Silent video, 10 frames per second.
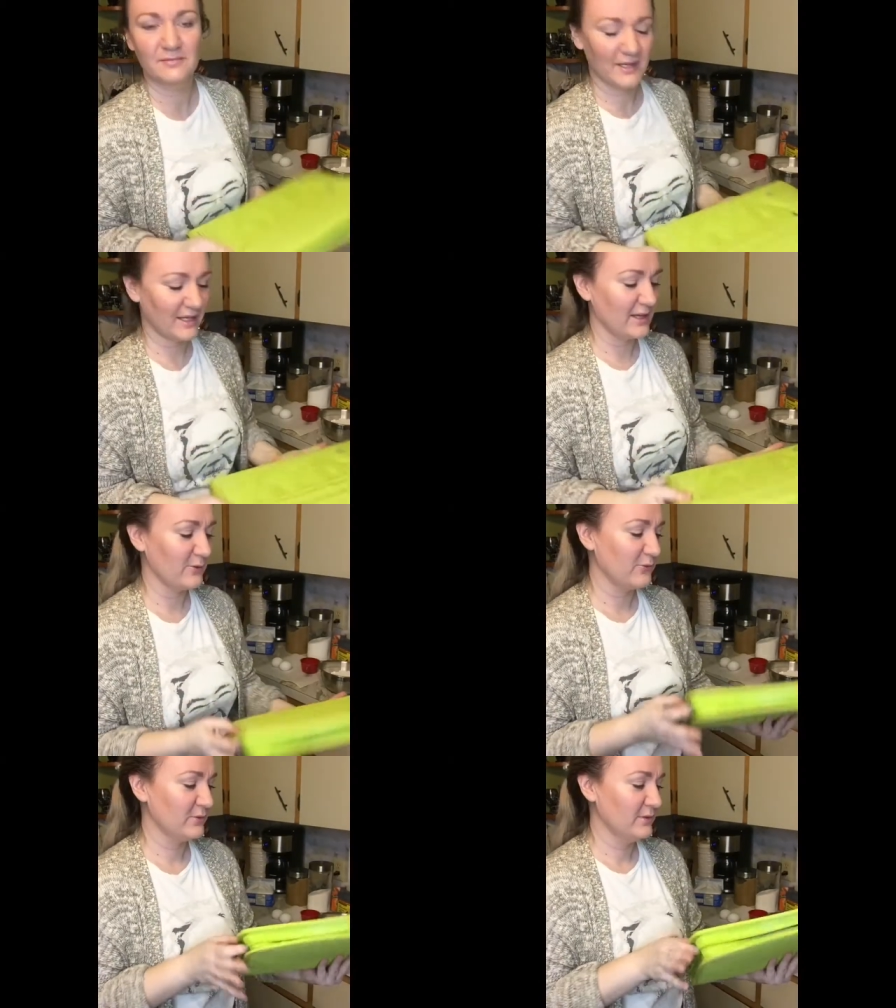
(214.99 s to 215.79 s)
I
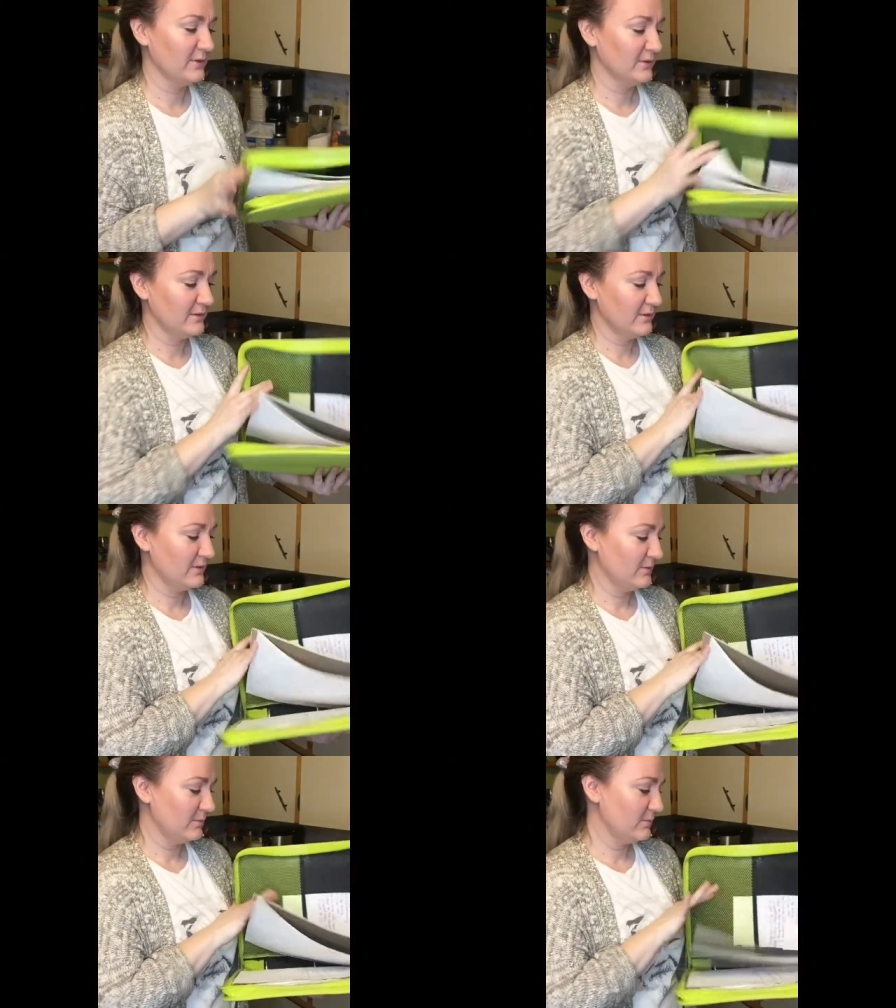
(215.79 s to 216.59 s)
have
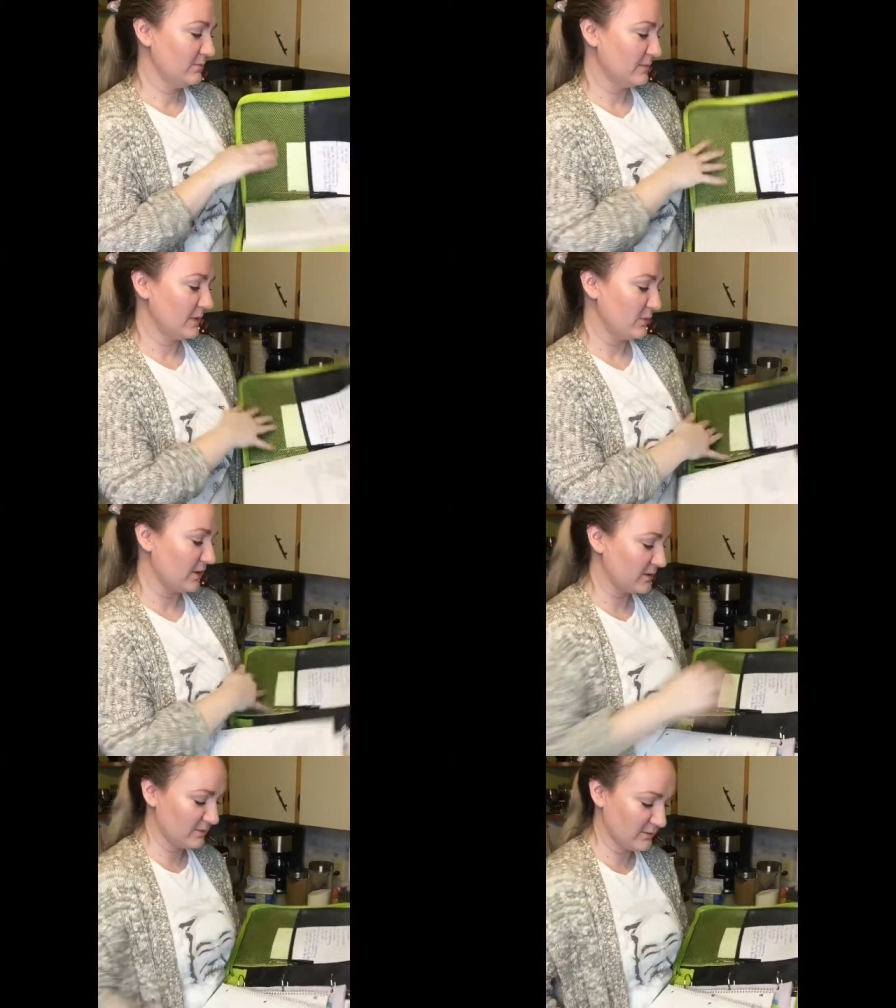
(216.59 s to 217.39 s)
my book.